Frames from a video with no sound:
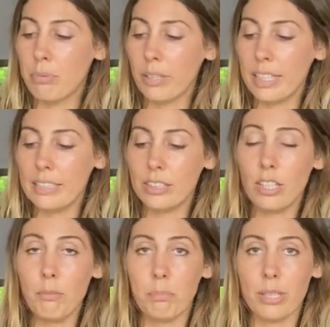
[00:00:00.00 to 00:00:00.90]
Please
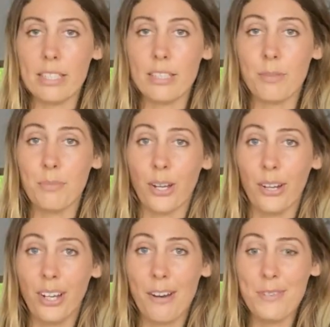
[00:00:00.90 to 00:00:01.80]
don't blitz them though.
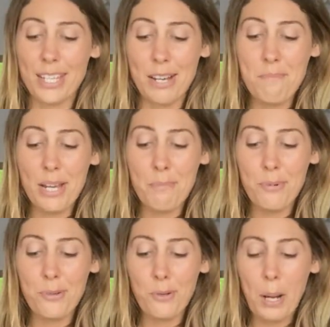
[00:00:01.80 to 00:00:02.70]
I've seen
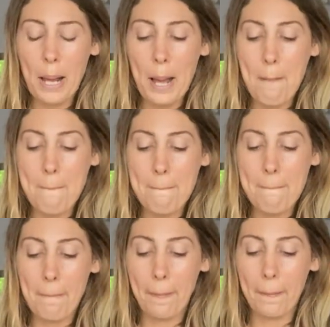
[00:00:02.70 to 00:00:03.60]
people
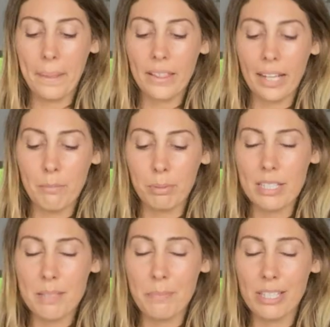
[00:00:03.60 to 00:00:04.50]
like
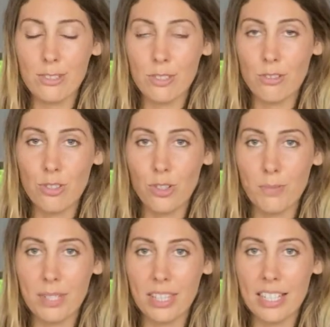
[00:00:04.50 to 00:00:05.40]
blitz meals or
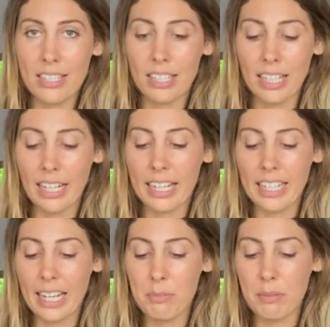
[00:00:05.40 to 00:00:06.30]
soups and things like that and
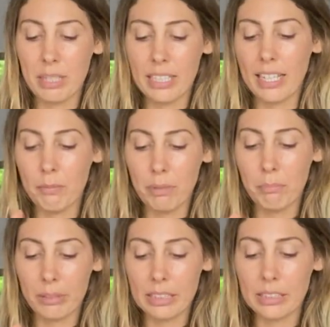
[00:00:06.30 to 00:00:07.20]
keep them in there and be
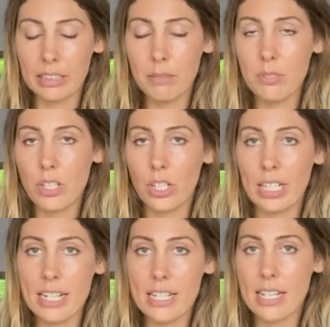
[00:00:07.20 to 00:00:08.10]
blitzing them. So you
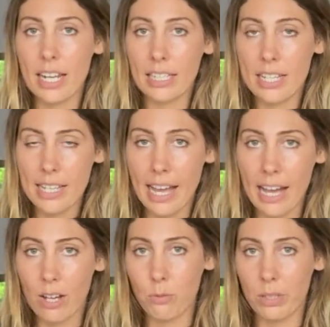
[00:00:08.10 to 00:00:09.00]
need to take these
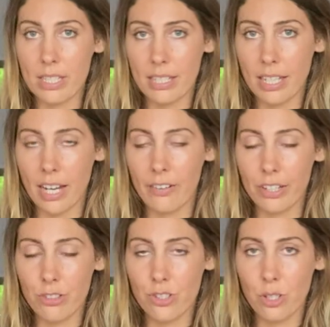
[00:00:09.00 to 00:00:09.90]
out once the curry
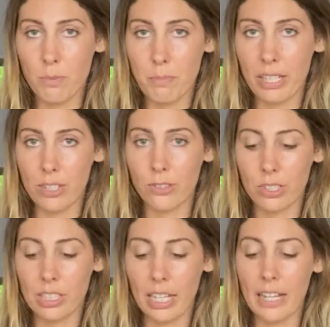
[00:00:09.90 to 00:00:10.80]
or soup's been
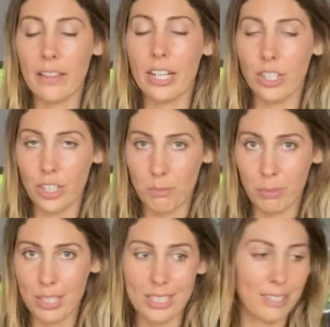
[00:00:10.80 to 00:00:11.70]
cooked, and then you can
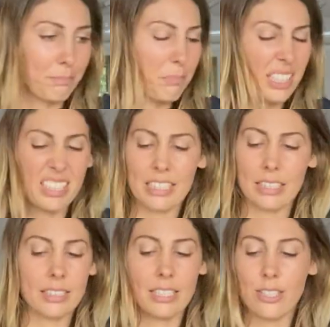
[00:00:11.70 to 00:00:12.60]
blitz it, because
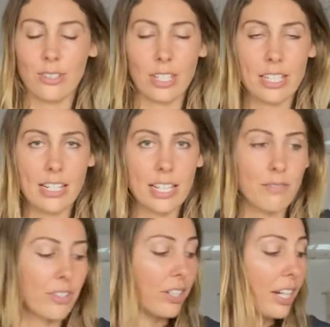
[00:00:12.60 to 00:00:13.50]
it's not going to taste
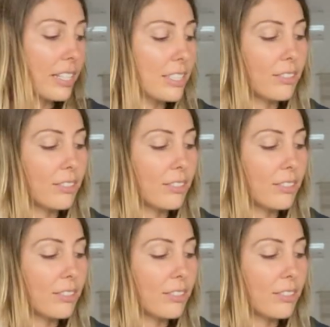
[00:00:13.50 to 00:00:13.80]
very nice.